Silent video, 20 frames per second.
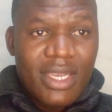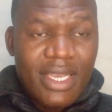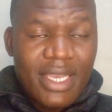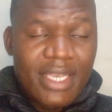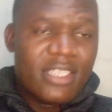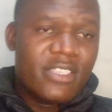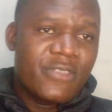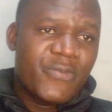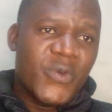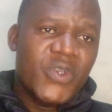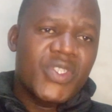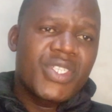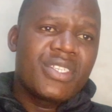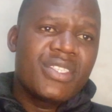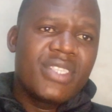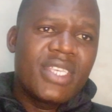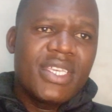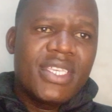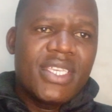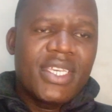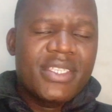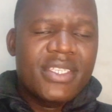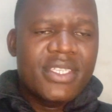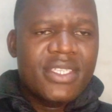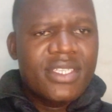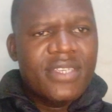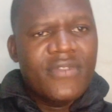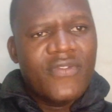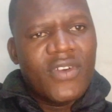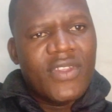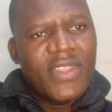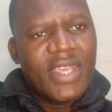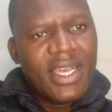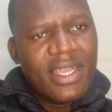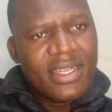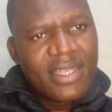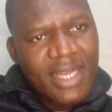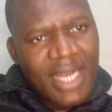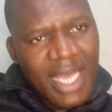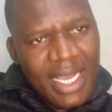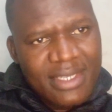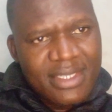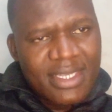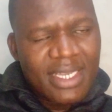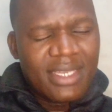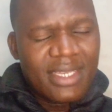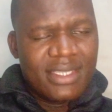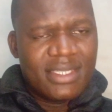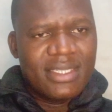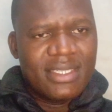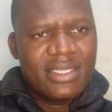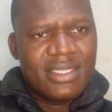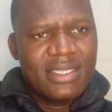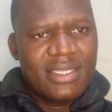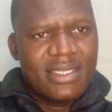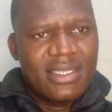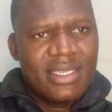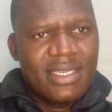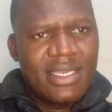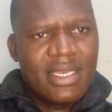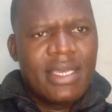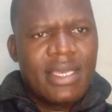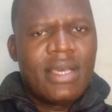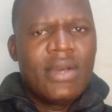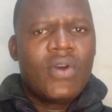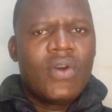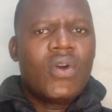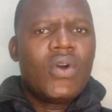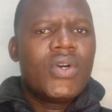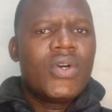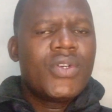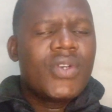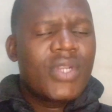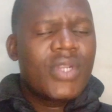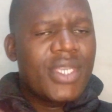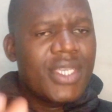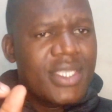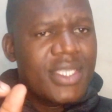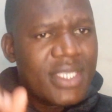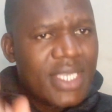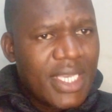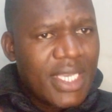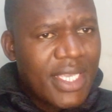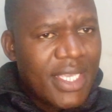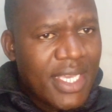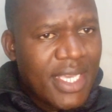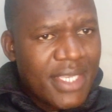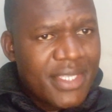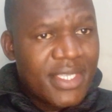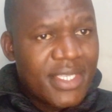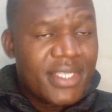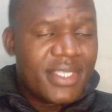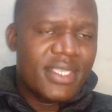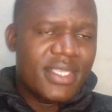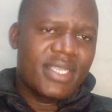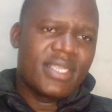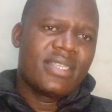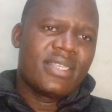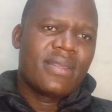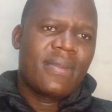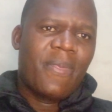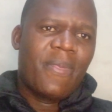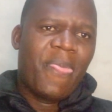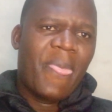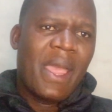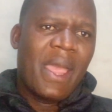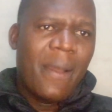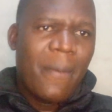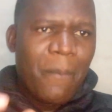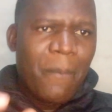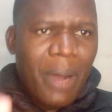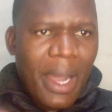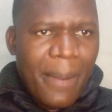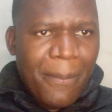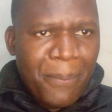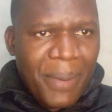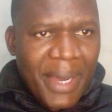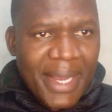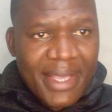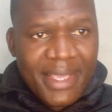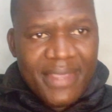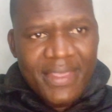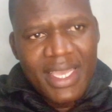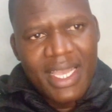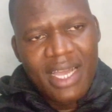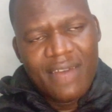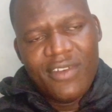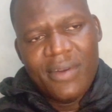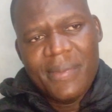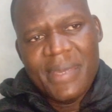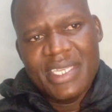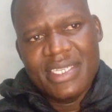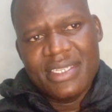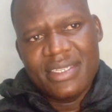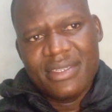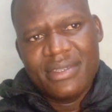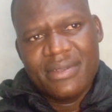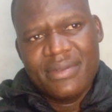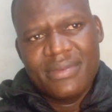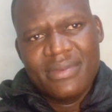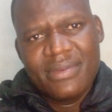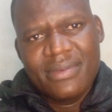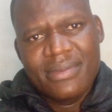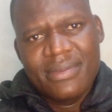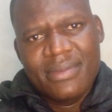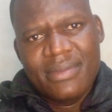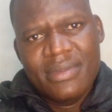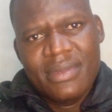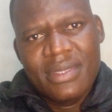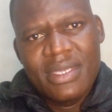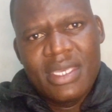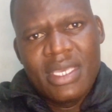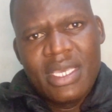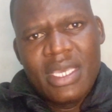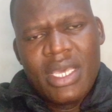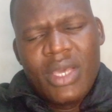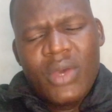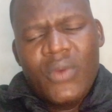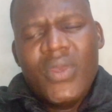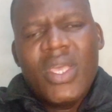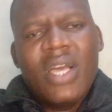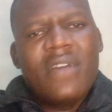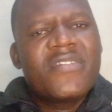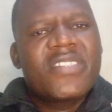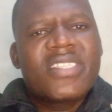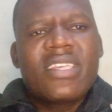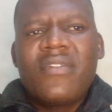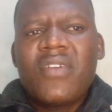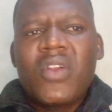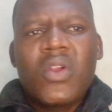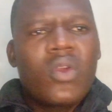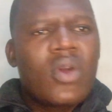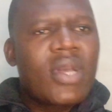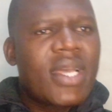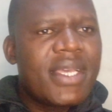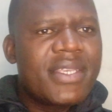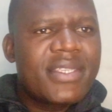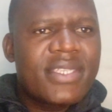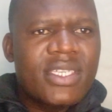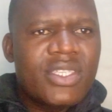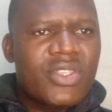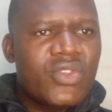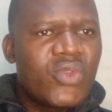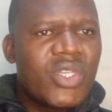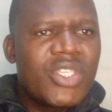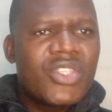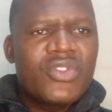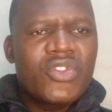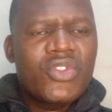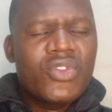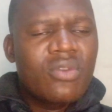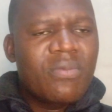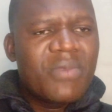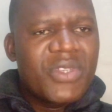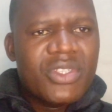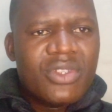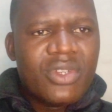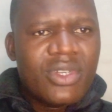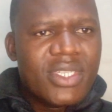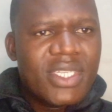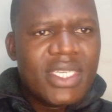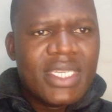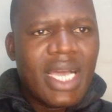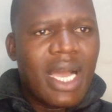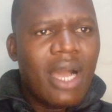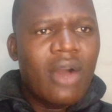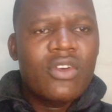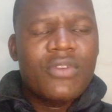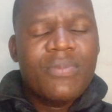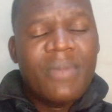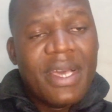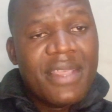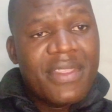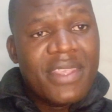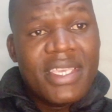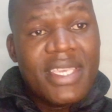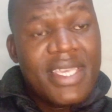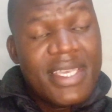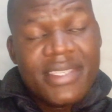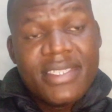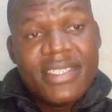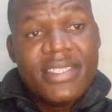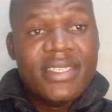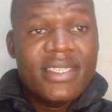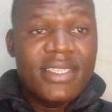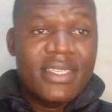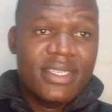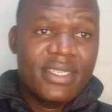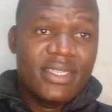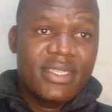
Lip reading: exposing the EACC for their reluctant, or is EACC pampering the government? We have several cases which should be sorted out by the EACC.